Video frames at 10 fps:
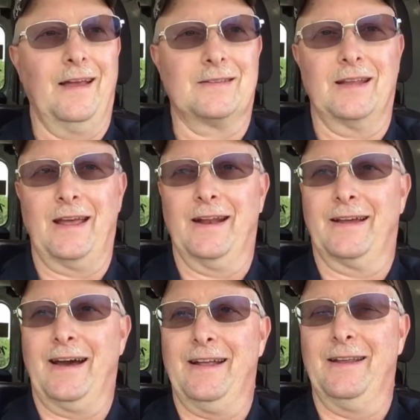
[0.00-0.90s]
I said I
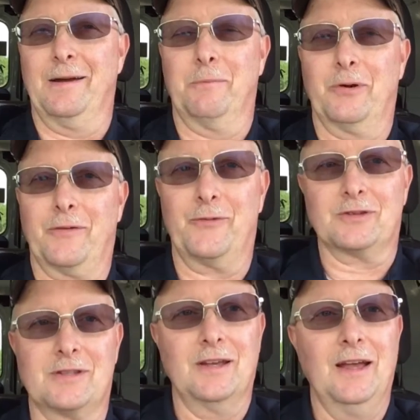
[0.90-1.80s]
had a cotton-out
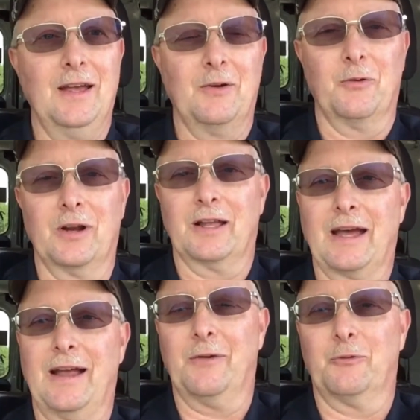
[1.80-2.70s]
breakfast, went
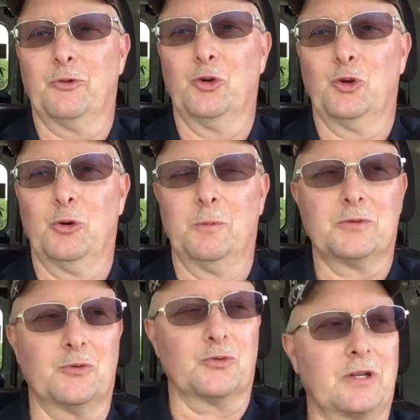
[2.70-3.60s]
and got in the
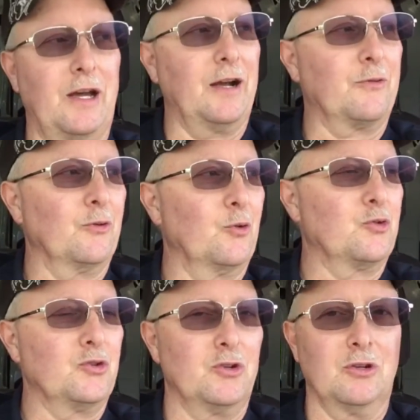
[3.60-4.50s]
rooms. There was
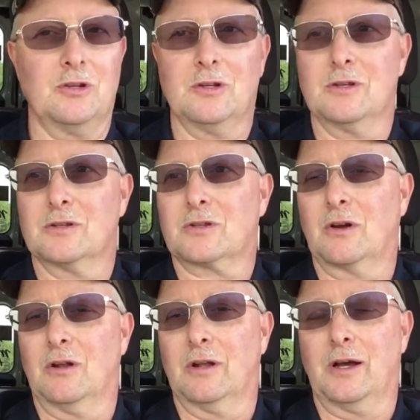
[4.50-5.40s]
cockroaches,
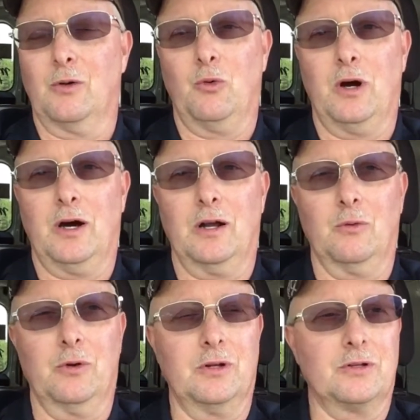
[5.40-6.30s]
scalding hot
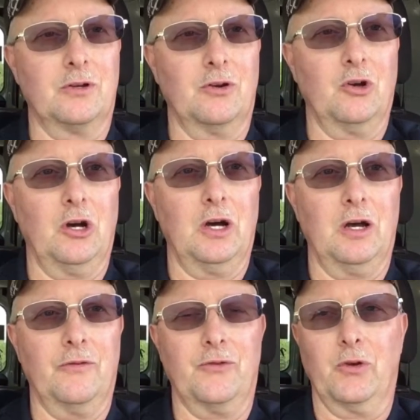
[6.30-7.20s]
water, wouldn't turn
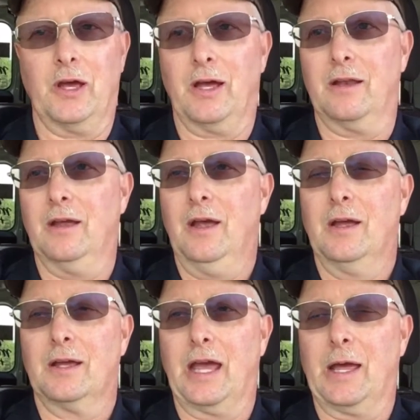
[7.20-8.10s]
off. You had
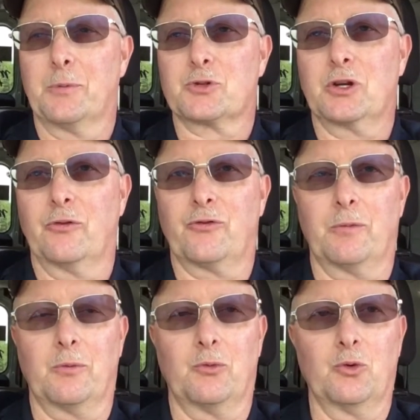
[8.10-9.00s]
cables come
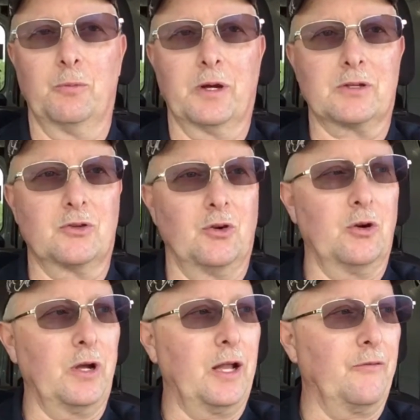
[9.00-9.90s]
from a room next
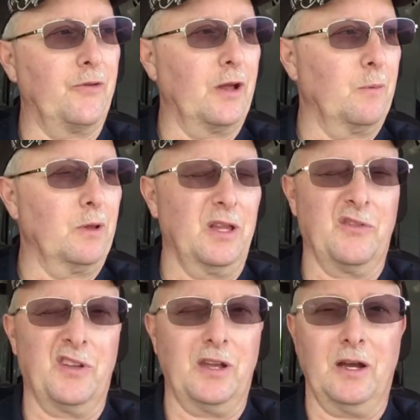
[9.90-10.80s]
door, had a family
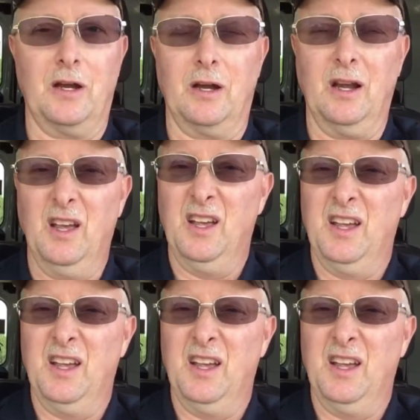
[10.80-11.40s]
living there,